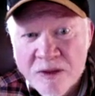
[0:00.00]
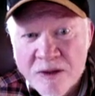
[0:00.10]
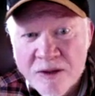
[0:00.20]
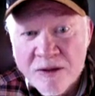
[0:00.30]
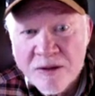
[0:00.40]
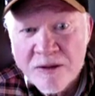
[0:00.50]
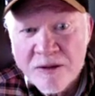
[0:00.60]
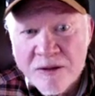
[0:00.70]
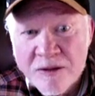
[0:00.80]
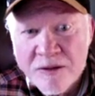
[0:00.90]

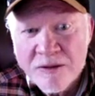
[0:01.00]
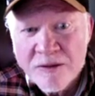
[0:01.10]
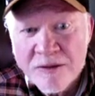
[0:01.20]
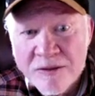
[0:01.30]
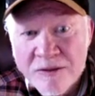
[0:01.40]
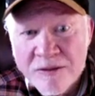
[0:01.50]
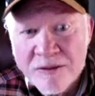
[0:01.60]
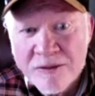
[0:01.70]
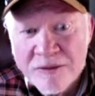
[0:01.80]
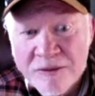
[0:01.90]

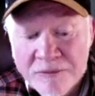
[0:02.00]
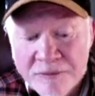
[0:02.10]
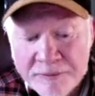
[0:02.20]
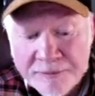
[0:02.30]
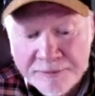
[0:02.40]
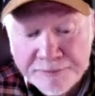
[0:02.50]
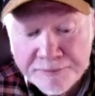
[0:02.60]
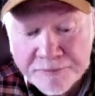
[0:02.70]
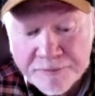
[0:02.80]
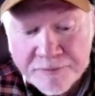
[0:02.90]

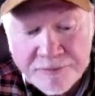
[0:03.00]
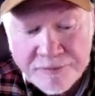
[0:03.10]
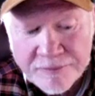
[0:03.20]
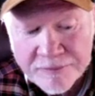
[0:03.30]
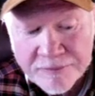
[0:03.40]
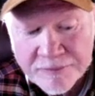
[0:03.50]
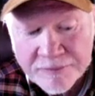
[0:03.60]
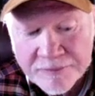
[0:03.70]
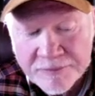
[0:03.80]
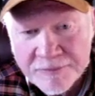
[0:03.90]

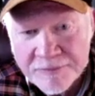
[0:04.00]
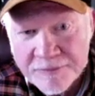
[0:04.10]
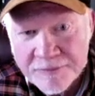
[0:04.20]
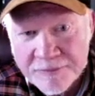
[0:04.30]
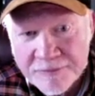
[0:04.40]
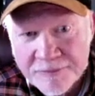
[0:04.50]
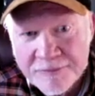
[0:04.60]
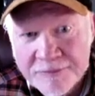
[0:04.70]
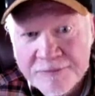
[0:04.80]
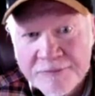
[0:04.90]

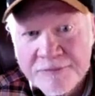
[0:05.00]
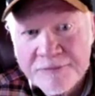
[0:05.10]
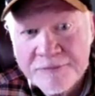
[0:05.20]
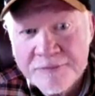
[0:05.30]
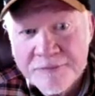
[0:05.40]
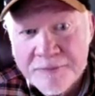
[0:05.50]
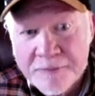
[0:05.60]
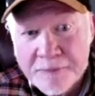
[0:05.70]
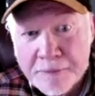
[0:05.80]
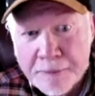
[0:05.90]

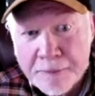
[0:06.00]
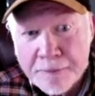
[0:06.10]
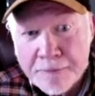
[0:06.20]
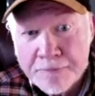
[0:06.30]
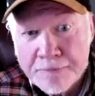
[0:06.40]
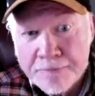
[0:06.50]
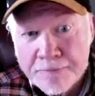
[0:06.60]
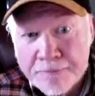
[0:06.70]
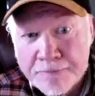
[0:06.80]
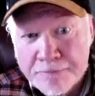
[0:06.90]

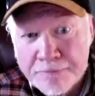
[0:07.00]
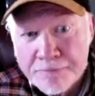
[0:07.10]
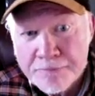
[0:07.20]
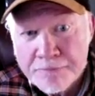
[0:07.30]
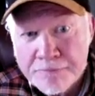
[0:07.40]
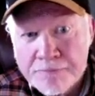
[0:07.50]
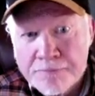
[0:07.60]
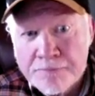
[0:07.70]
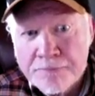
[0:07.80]
The person shown says nothing.